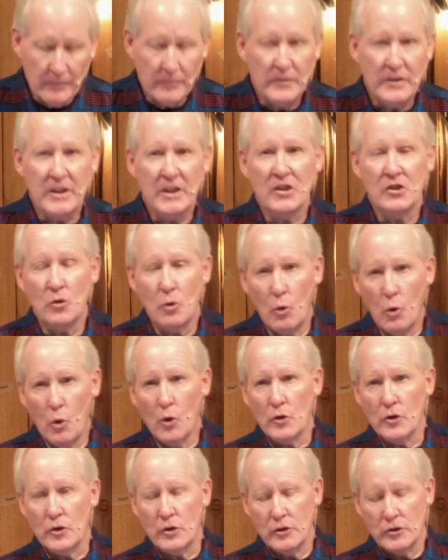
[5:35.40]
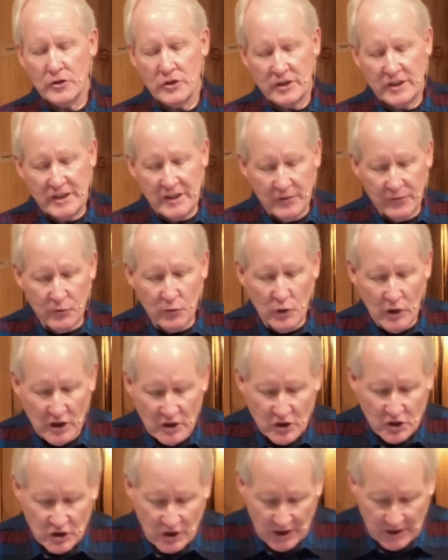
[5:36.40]
in order to
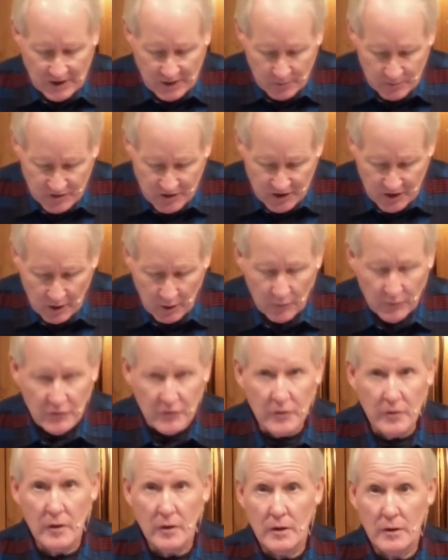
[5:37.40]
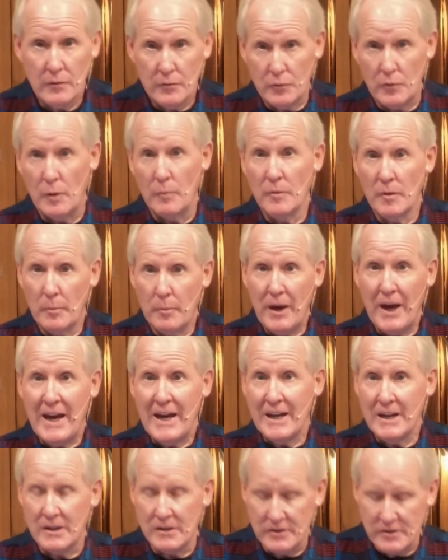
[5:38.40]
differentiate themselves from the
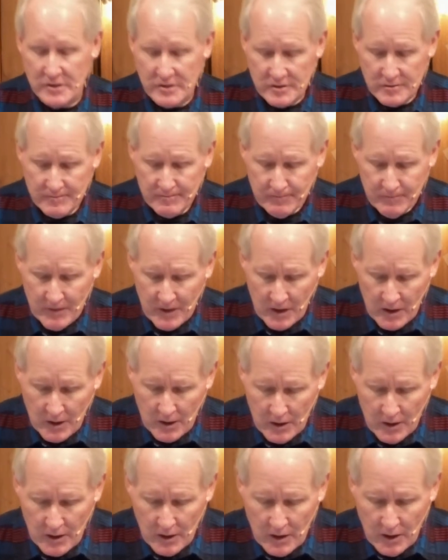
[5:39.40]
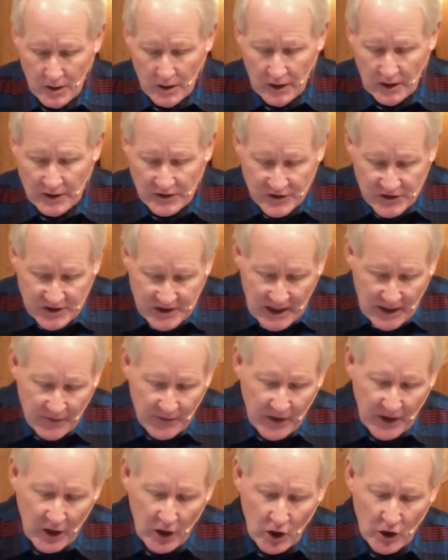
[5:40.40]
pagans. Instead,
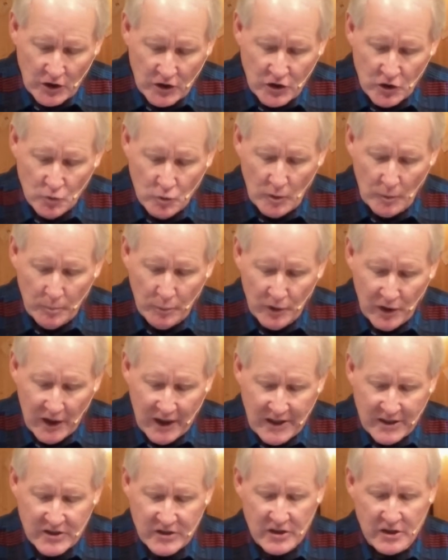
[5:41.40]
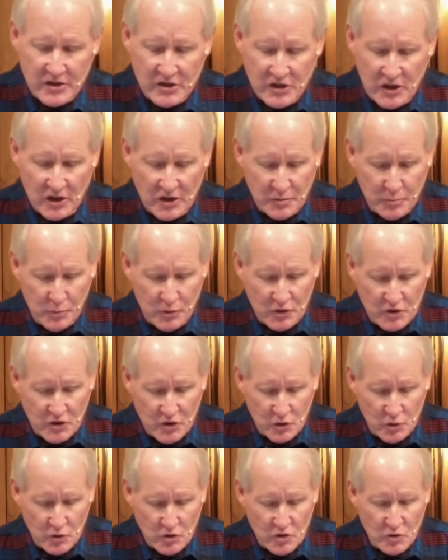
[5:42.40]
they are to replace such
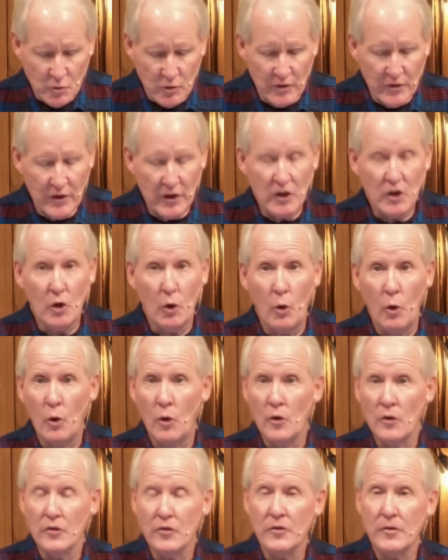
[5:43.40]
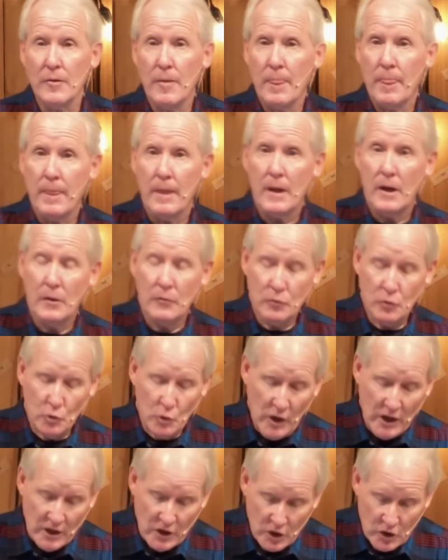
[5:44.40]
pursuits with goals of
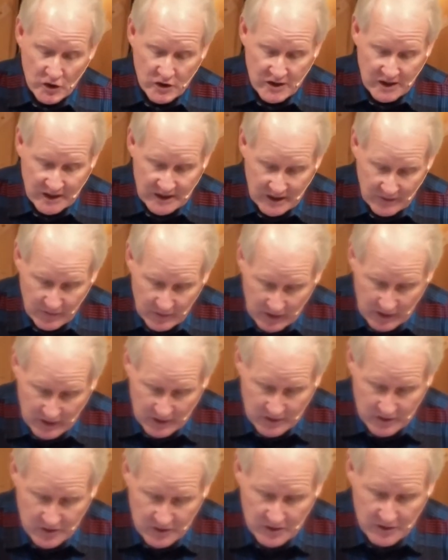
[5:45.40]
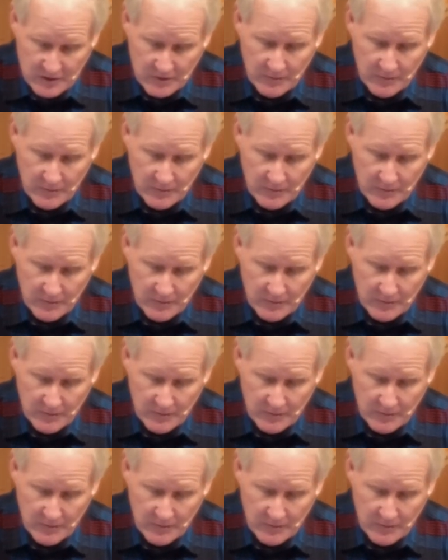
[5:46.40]
greater significance.